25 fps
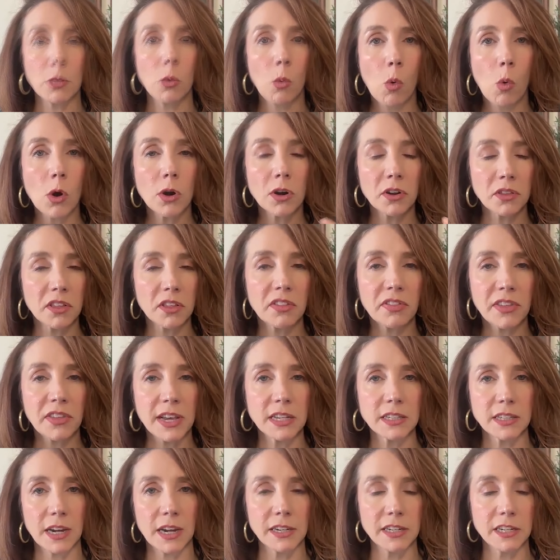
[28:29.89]
What are the
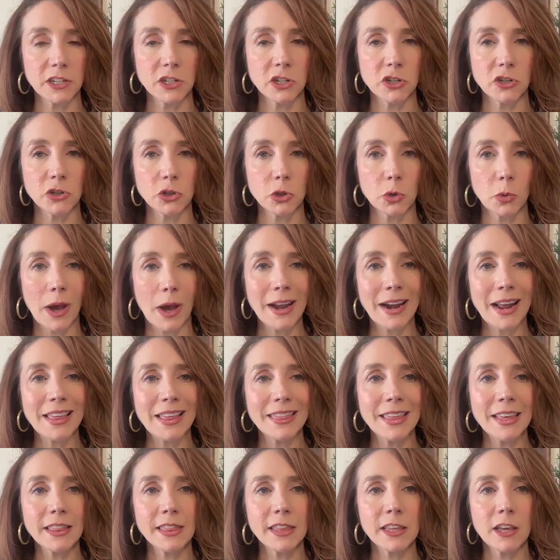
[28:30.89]
things I need to do? And I
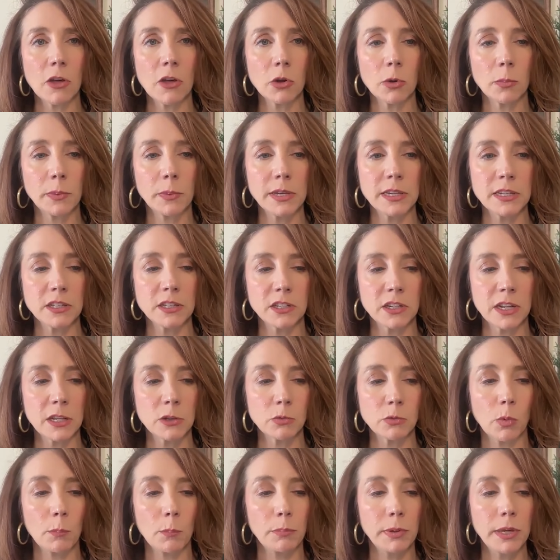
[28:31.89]
think the other piece is
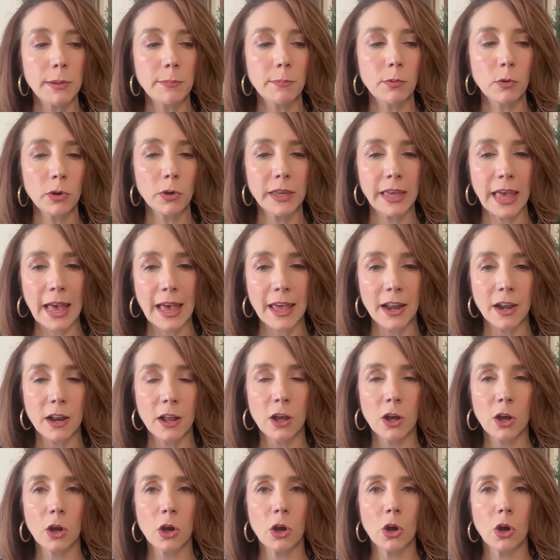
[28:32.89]
when people get
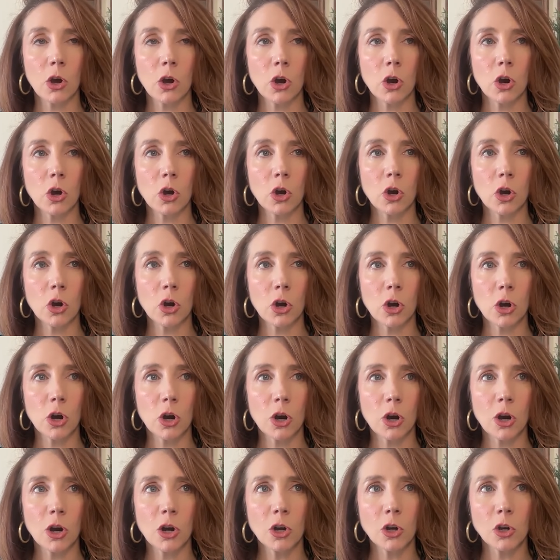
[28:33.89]

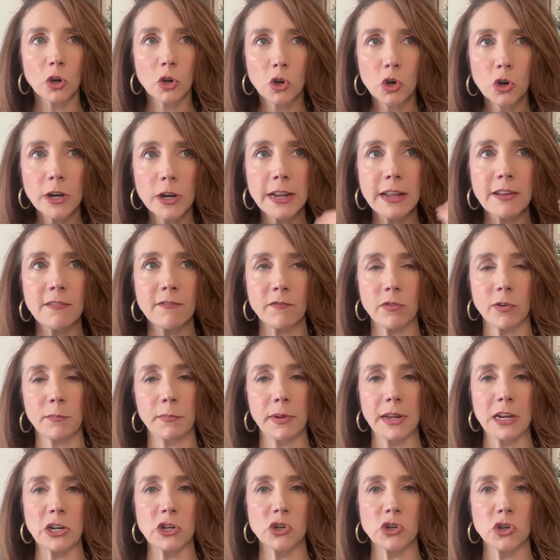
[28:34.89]
good
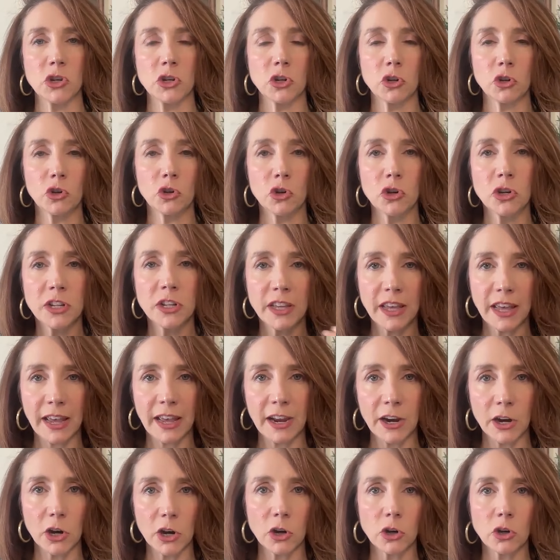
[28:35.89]
information, good
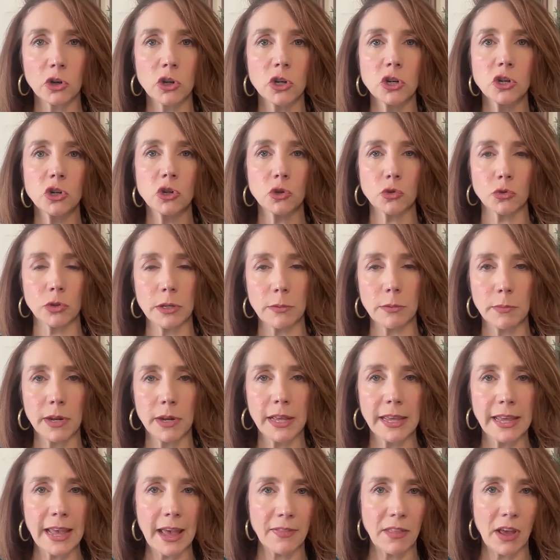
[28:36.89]
care, good treatment.
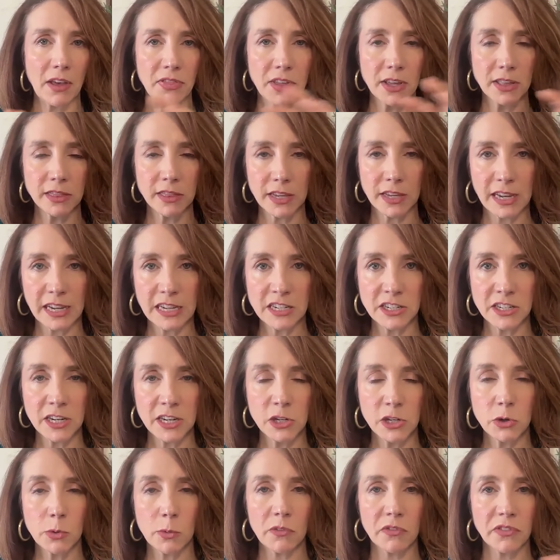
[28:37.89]
Again, I think the
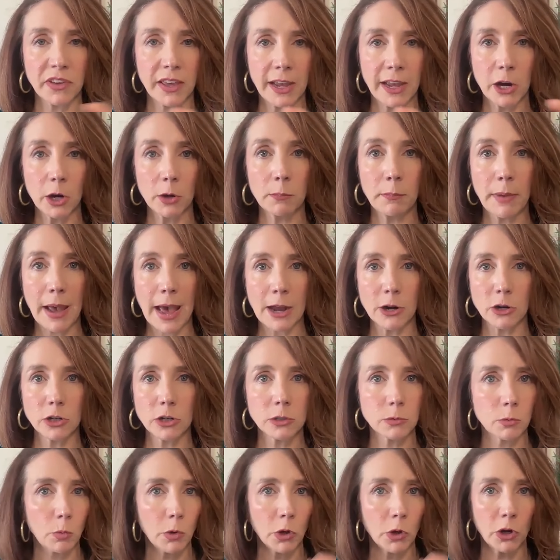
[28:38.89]
continuum of care
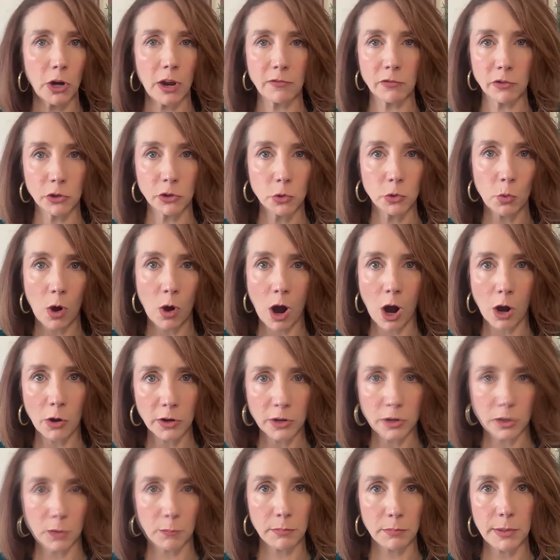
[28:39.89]
matters wherever you are,
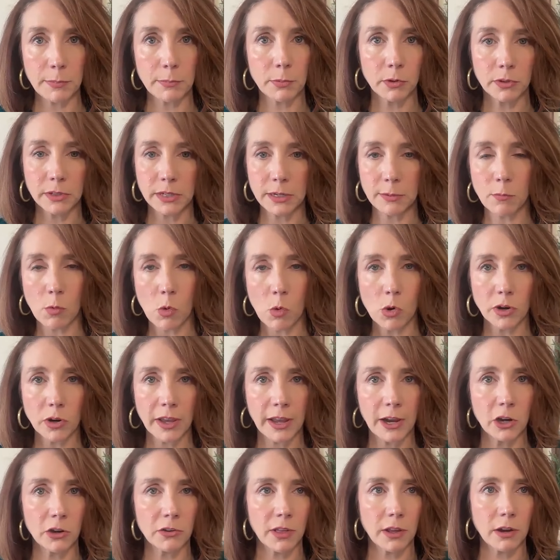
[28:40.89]
and some people need more
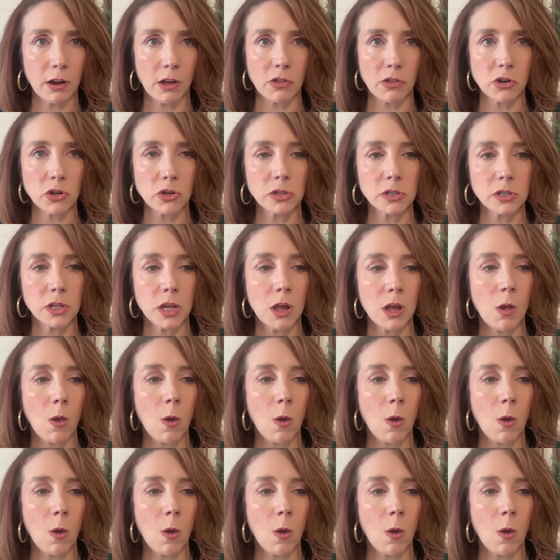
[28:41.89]
care than others.